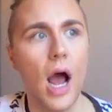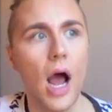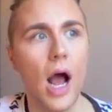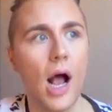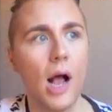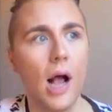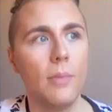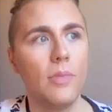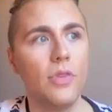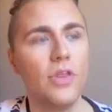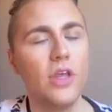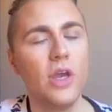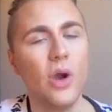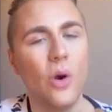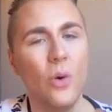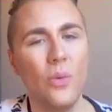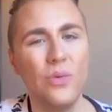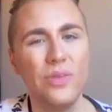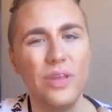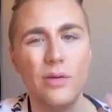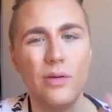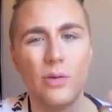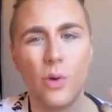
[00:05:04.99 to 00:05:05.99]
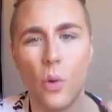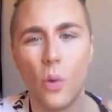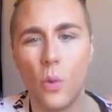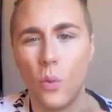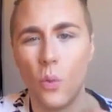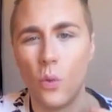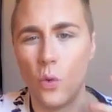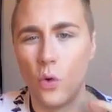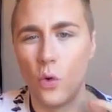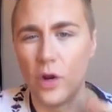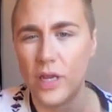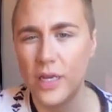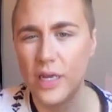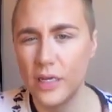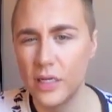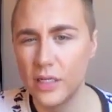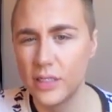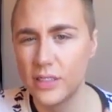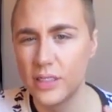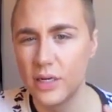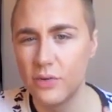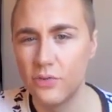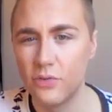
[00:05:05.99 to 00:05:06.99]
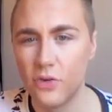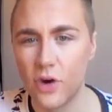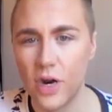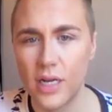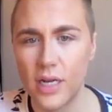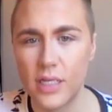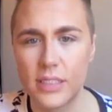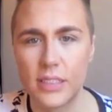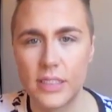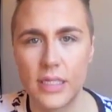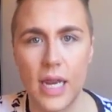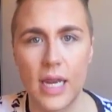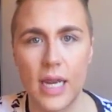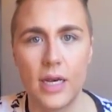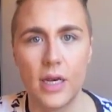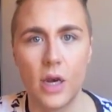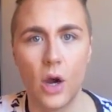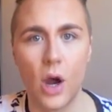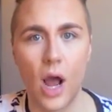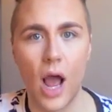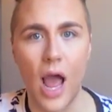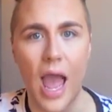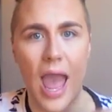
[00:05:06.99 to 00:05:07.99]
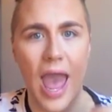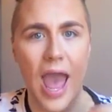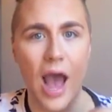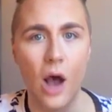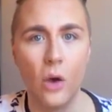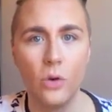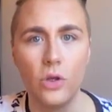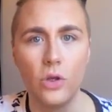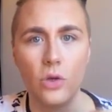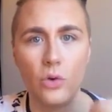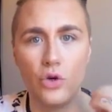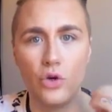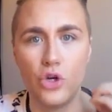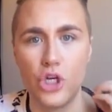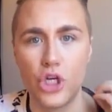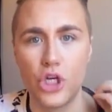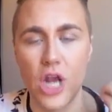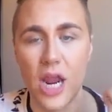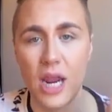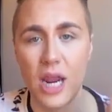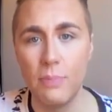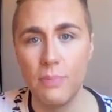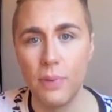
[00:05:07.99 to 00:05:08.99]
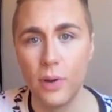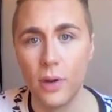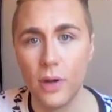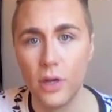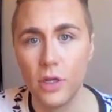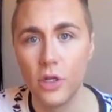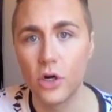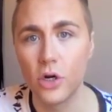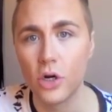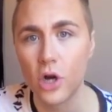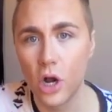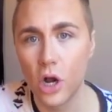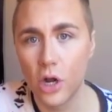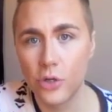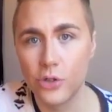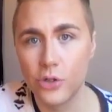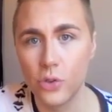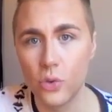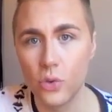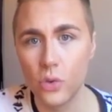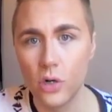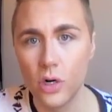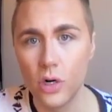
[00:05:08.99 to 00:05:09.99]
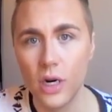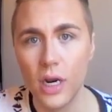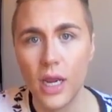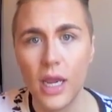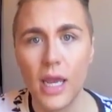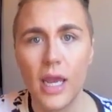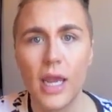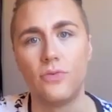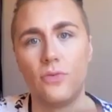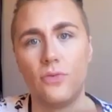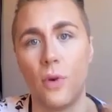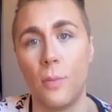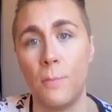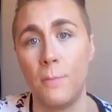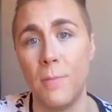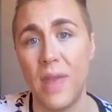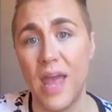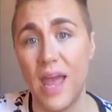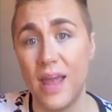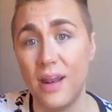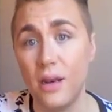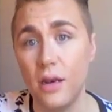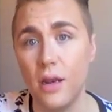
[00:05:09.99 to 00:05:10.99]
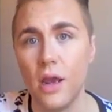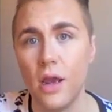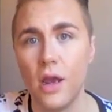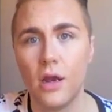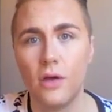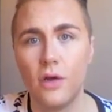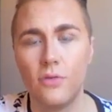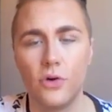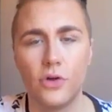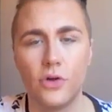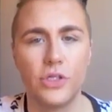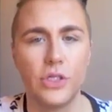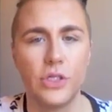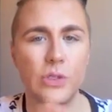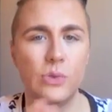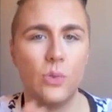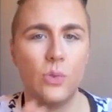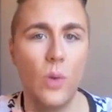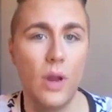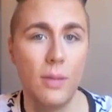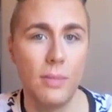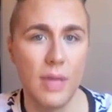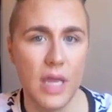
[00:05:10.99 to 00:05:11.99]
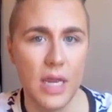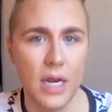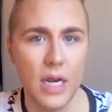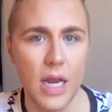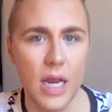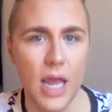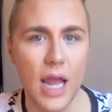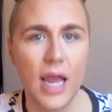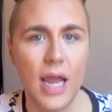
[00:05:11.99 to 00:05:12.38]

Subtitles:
the only real difference in how you shape your contour for men versus women